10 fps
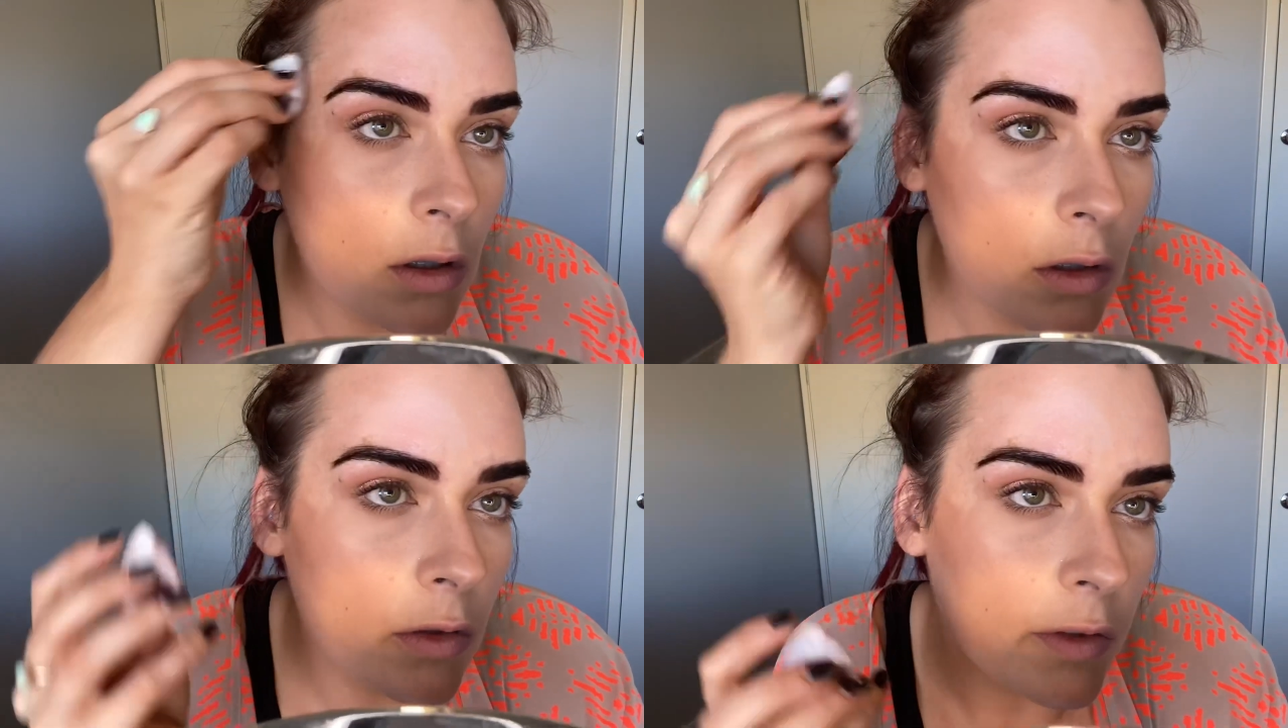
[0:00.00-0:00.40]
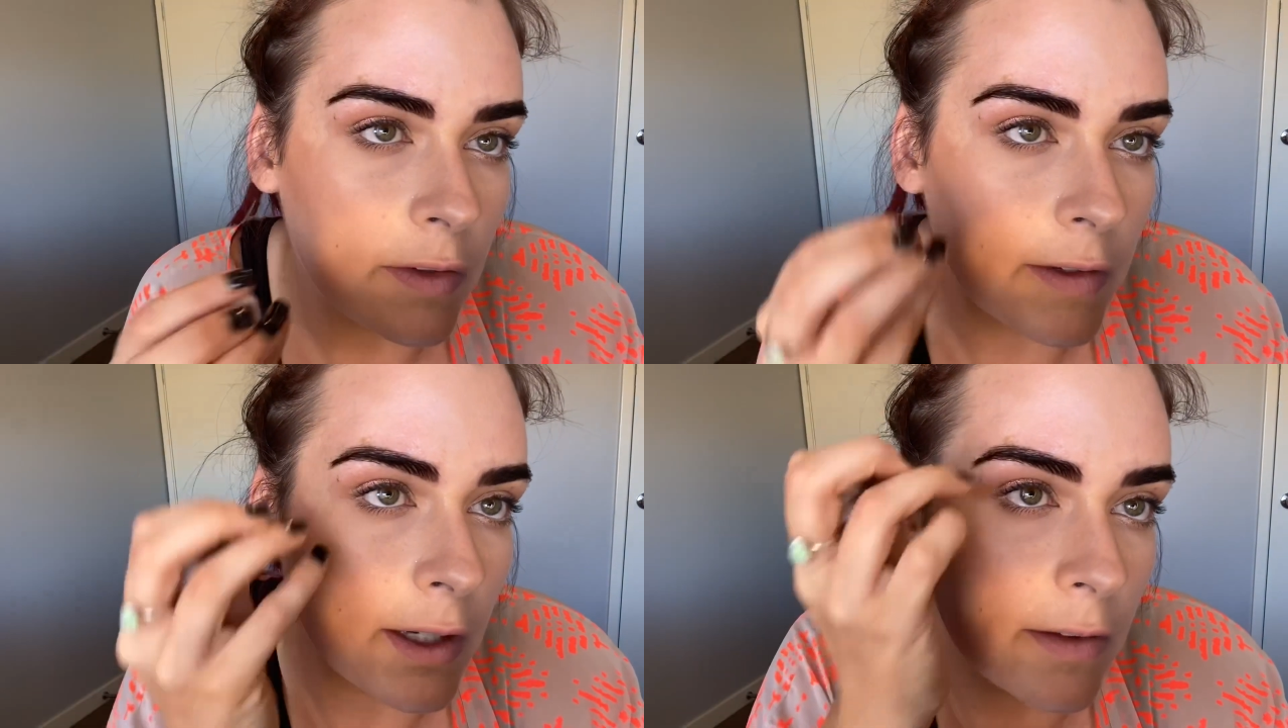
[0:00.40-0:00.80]
So you
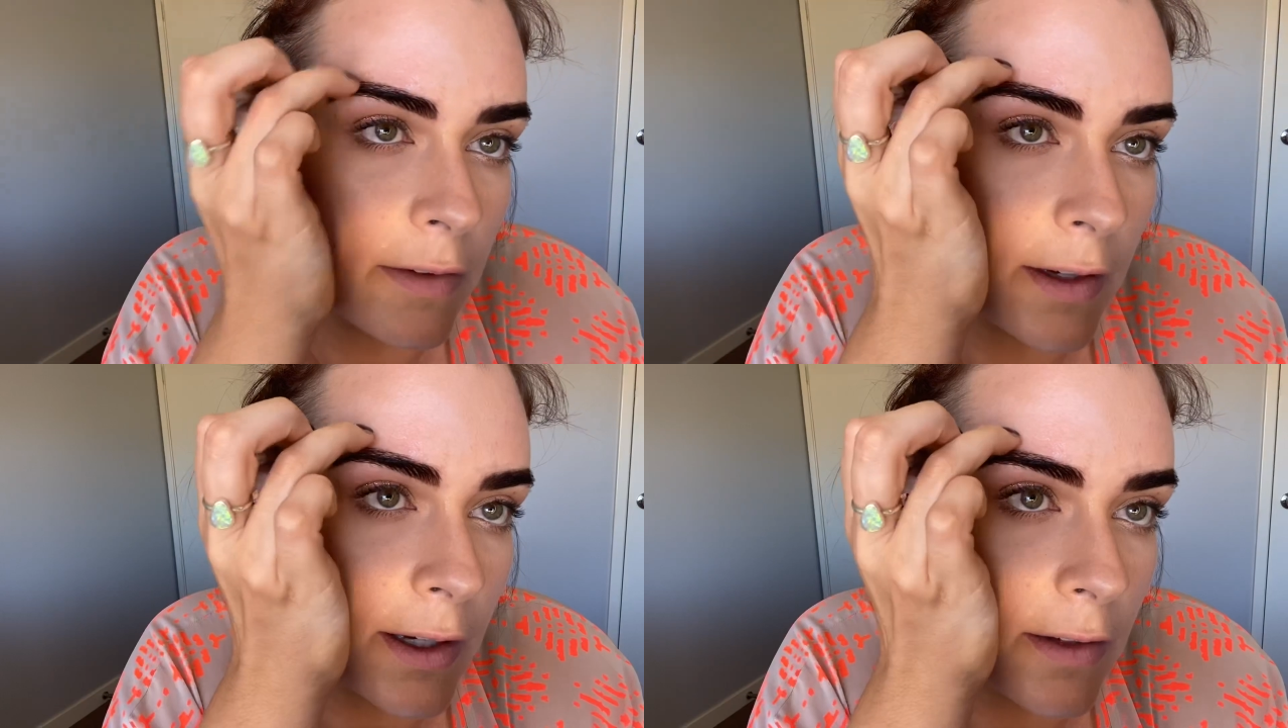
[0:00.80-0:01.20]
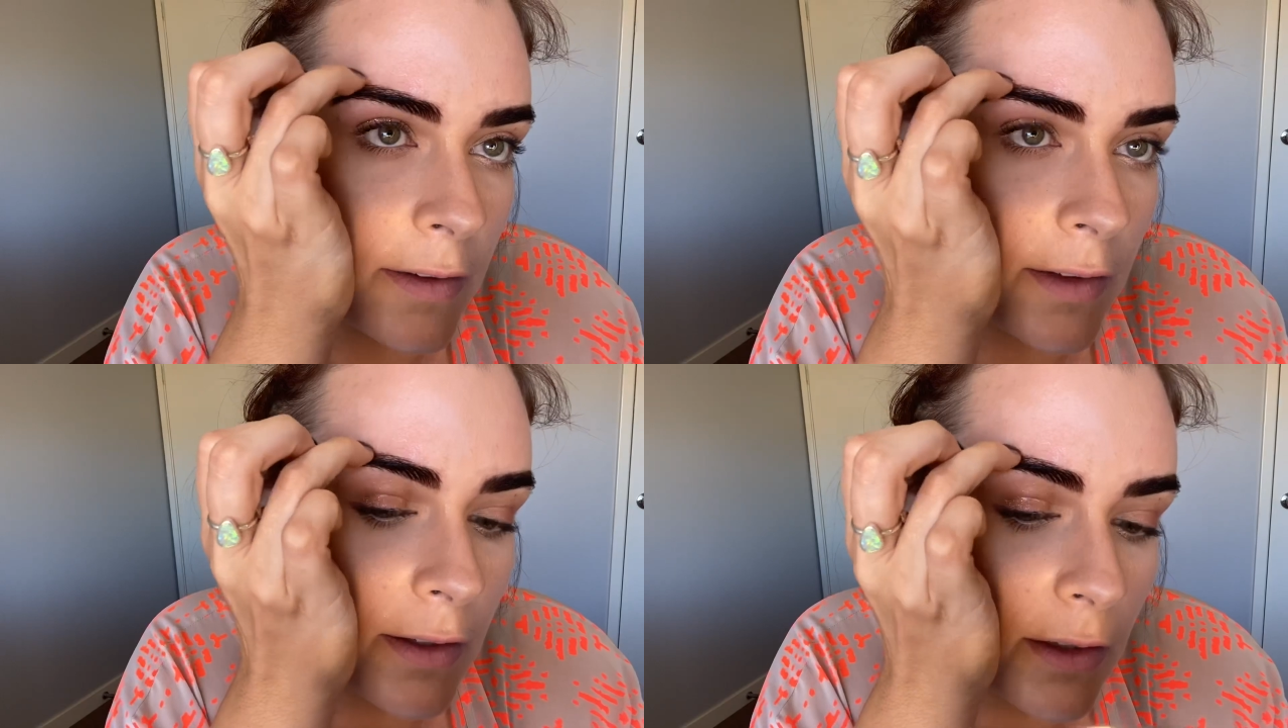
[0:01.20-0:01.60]
see it's stained the
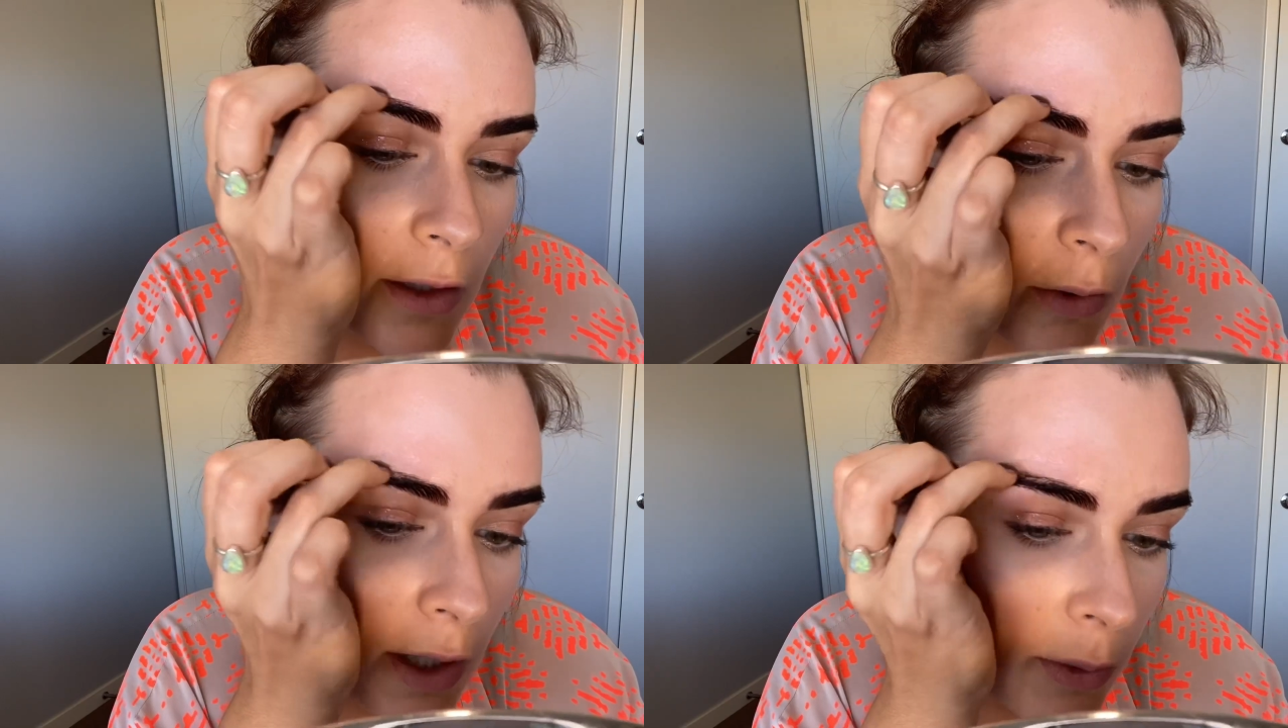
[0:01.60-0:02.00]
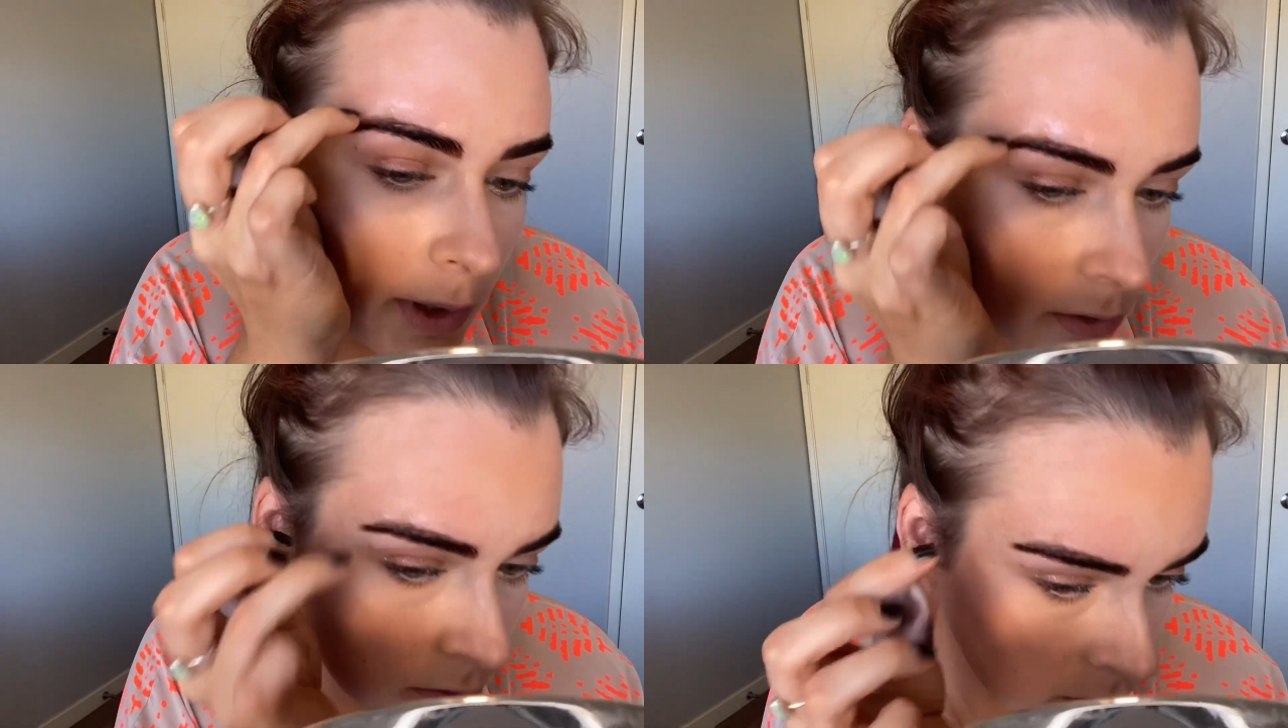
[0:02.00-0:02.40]
skin there quite
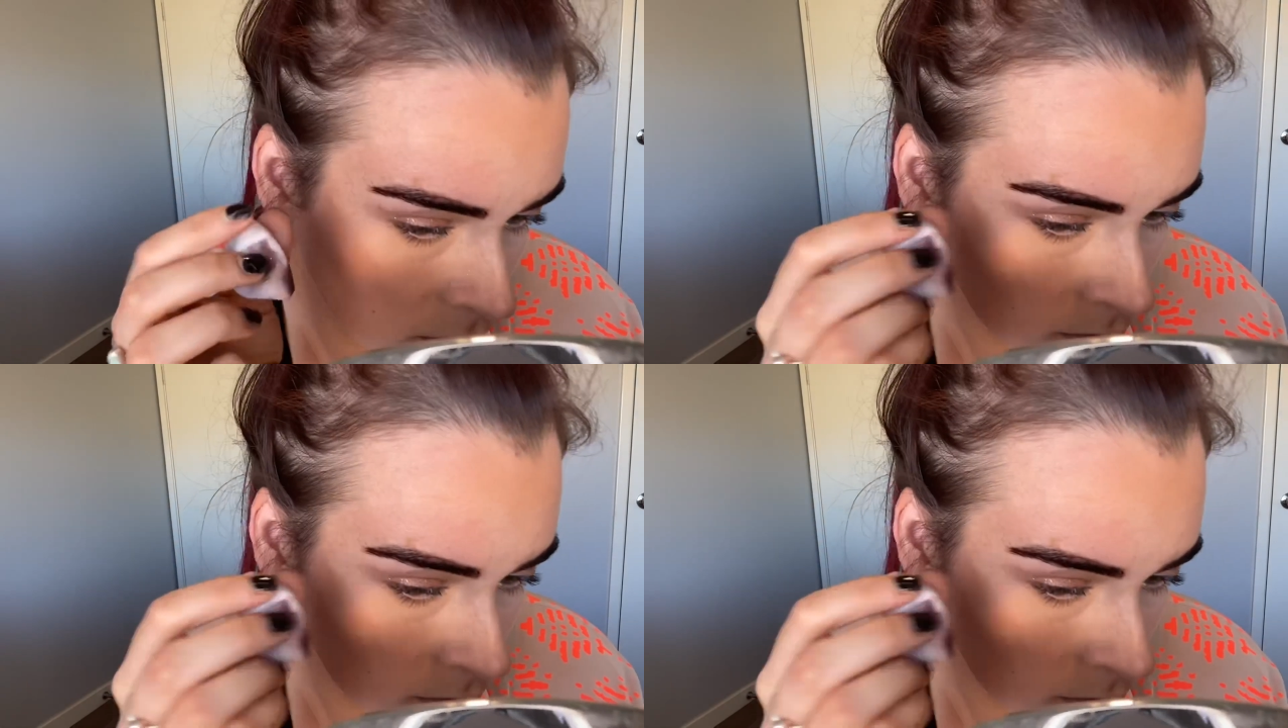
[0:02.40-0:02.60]
well.